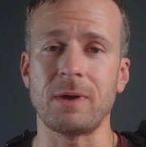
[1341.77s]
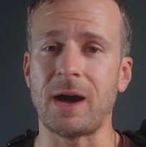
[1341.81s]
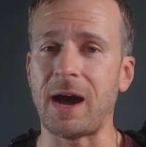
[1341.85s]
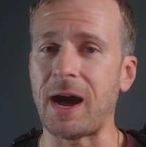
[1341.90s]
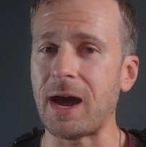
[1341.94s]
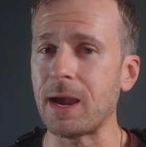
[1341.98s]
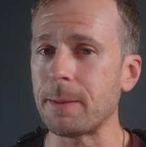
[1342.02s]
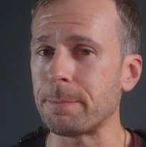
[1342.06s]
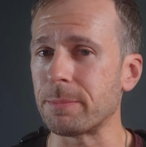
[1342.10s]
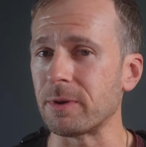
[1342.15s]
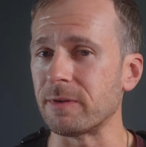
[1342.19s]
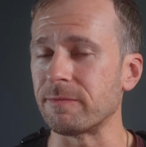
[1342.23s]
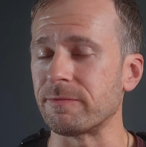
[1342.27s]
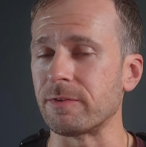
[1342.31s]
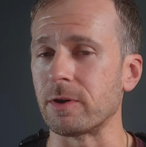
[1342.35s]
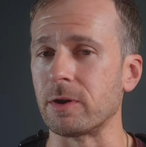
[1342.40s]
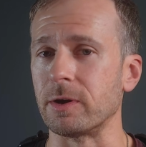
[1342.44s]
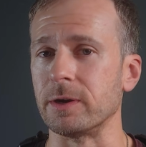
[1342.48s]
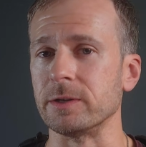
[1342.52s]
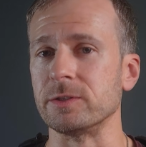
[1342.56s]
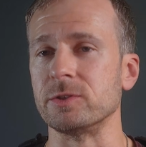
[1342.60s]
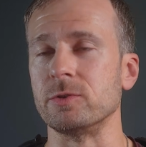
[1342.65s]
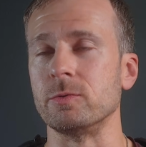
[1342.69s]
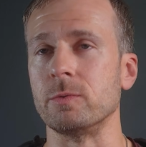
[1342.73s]
I
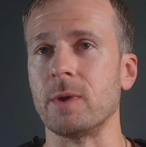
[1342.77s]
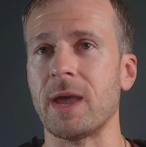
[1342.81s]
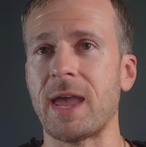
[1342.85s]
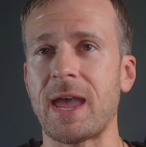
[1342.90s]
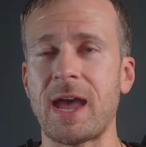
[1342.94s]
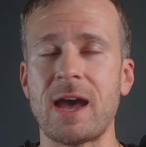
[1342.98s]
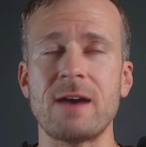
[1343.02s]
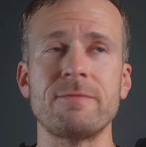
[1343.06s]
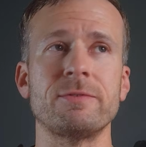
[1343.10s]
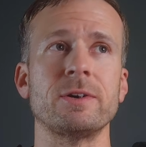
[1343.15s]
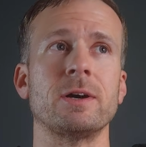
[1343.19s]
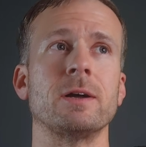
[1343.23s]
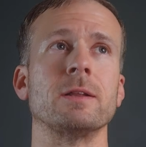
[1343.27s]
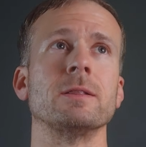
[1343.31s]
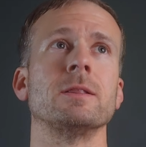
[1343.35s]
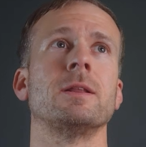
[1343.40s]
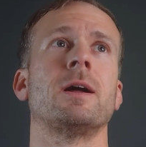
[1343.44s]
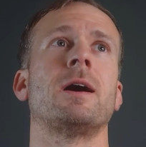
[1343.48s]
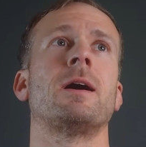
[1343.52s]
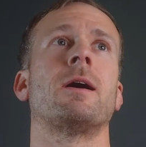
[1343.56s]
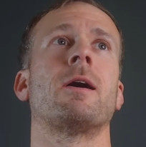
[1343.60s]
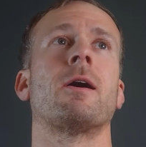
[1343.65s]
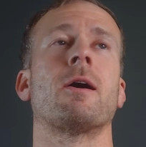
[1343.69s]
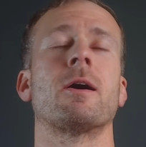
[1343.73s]
prefer to have a
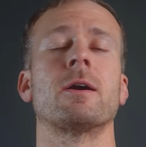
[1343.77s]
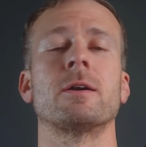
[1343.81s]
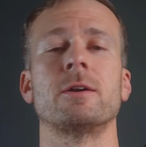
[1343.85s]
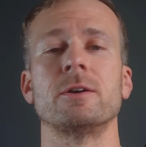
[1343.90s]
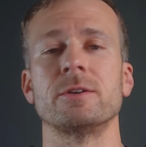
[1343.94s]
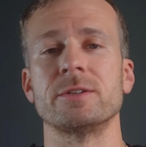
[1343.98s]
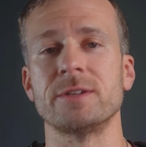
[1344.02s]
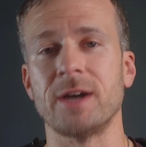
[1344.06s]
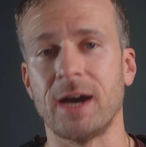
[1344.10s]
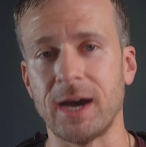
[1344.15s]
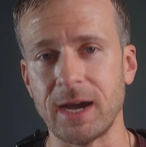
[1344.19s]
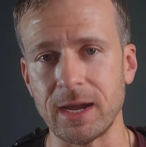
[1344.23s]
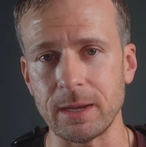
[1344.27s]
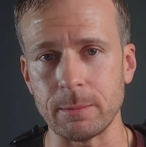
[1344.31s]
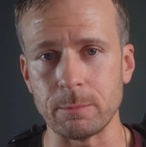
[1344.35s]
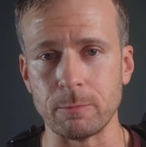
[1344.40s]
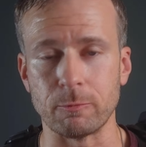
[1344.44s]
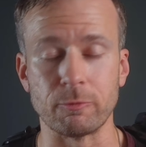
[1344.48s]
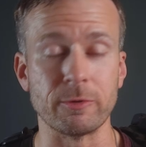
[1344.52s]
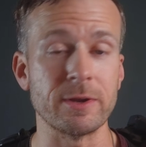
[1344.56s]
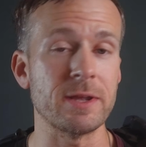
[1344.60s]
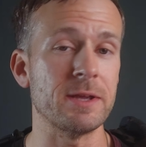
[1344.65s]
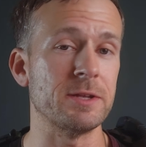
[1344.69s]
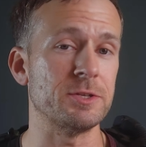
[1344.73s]
lot harder
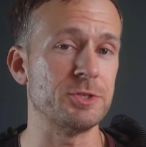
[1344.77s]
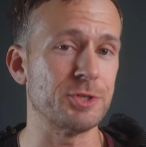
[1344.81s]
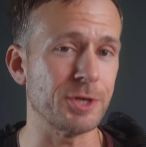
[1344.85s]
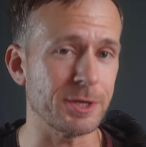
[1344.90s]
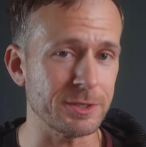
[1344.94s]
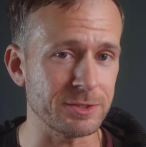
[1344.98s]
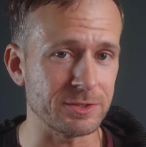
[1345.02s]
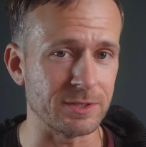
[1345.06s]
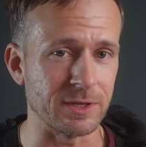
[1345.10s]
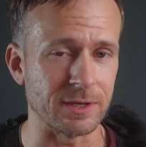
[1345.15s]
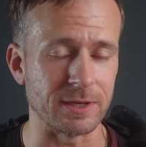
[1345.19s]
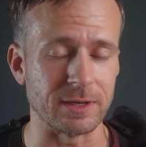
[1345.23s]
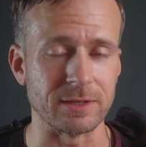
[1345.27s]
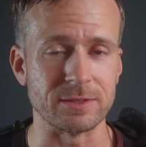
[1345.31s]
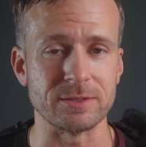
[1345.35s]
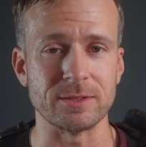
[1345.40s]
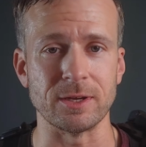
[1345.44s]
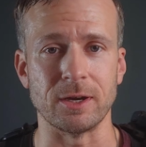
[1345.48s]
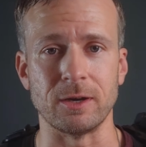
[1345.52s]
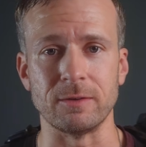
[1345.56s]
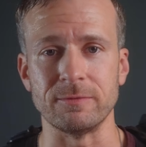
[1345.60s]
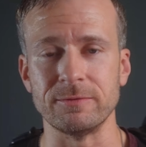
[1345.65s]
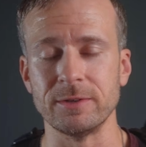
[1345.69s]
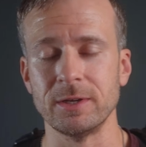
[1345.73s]
time readjusting
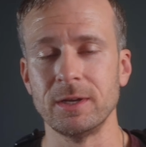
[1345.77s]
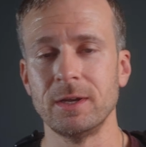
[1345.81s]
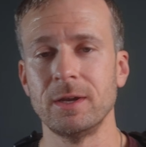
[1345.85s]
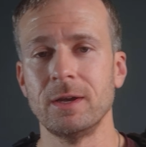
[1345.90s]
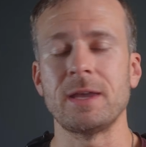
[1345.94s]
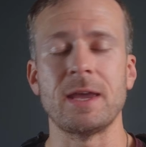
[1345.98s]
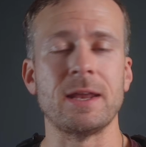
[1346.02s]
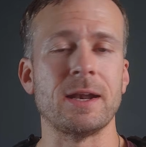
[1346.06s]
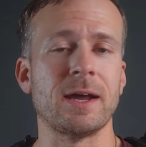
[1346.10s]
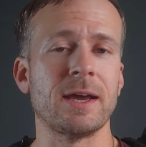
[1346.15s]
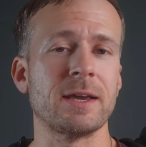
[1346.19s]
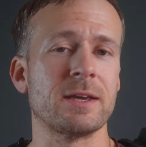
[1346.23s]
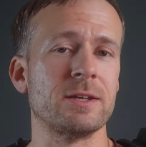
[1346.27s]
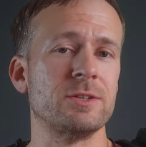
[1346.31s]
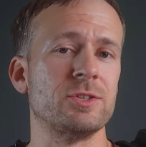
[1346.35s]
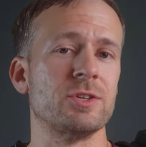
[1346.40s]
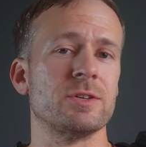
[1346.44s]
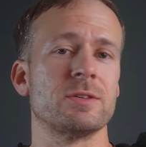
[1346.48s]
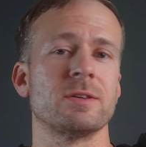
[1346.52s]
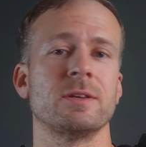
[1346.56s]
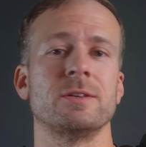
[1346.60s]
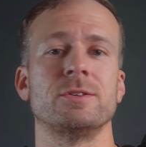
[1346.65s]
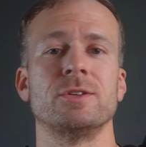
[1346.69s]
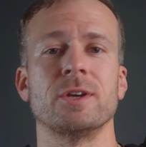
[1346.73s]
itself, and I can
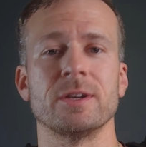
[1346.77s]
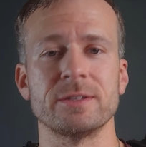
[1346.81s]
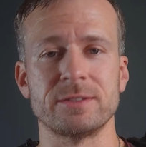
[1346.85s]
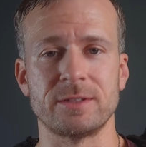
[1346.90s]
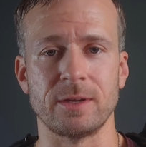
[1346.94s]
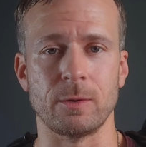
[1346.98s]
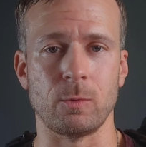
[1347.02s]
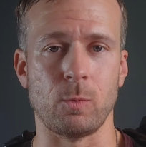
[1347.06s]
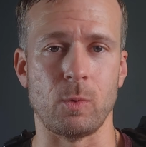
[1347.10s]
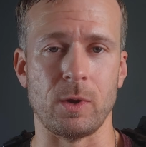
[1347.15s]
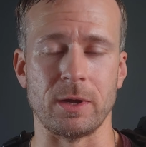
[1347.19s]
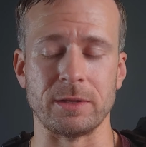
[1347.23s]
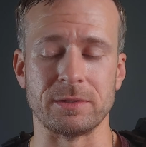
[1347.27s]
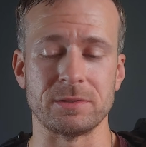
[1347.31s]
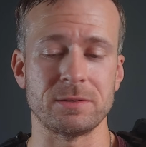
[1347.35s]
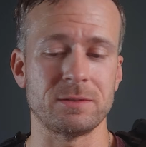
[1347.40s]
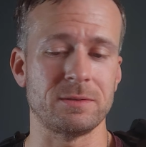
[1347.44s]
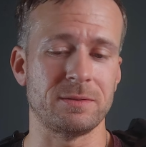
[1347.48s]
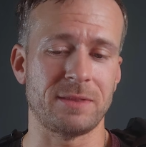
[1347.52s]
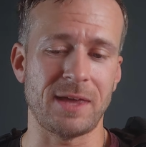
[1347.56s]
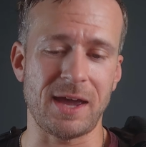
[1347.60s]
just adjust it once.